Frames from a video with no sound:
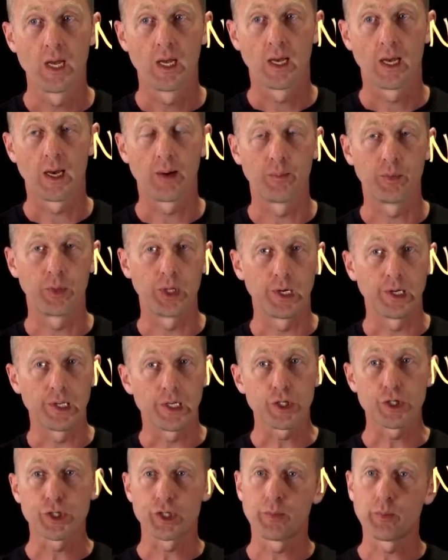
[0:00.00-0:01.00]
the
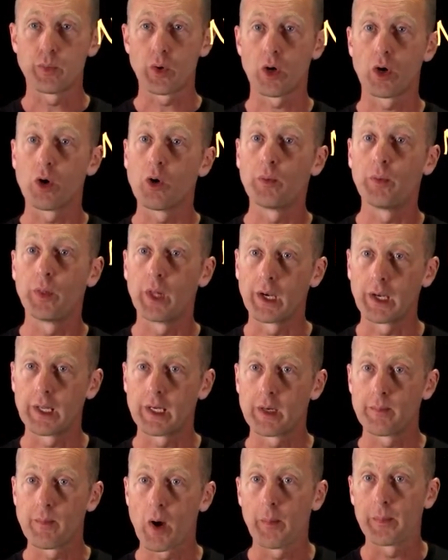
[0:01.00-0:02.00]
leadership role, the
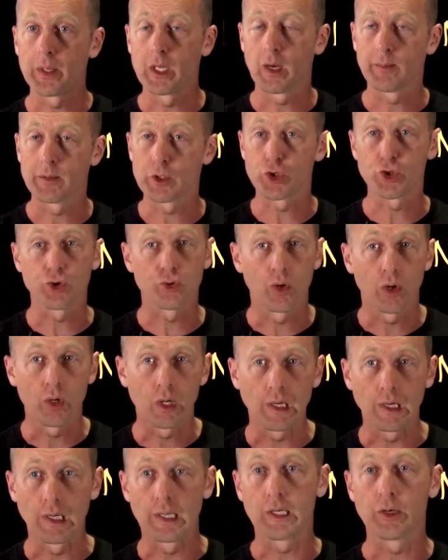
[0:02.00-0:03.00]
leader might become a stronger
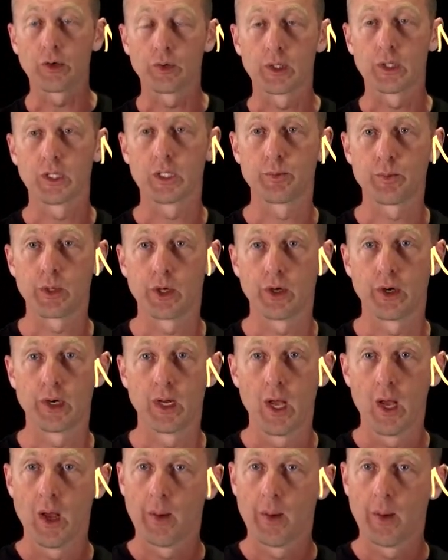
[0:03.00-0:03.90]
leader in this period.